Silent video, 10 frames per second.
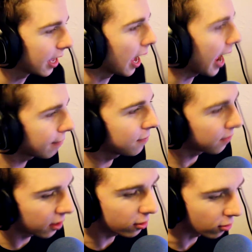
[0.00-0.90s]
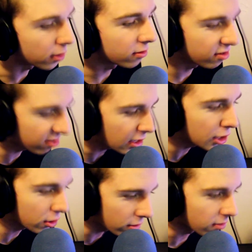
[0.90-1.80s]
half of their
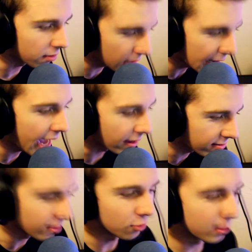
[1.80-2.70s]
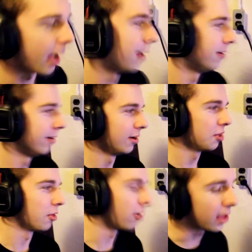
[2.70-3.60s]
senior class to do that.
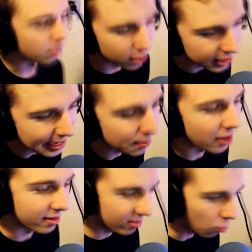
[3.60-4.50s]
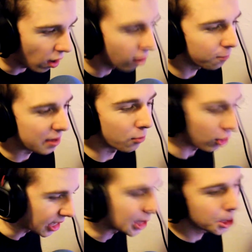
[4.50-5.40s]
Okay, we're gonna need about 12 people
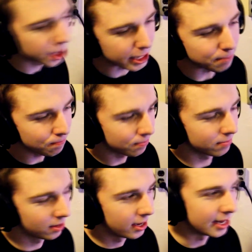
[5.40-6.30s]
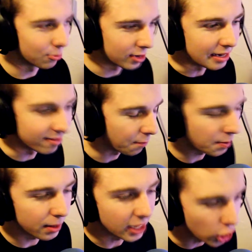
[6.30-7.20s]
on each team, and then we're gonna need someone
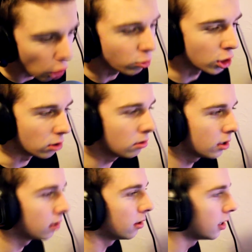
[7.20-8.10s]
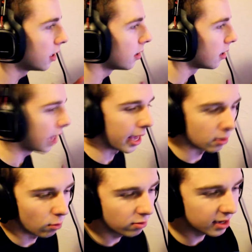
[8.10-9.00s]
to play Goku.
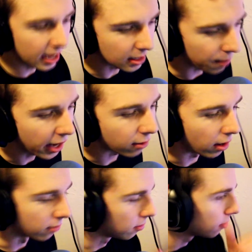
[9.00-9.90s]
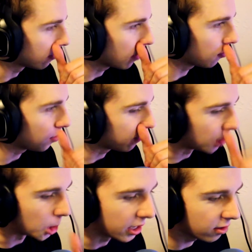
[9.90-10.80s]
And what was the guy in the background? Is that supposed to be
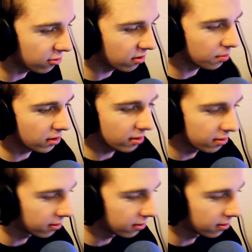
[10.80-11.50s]
Vegeta or something?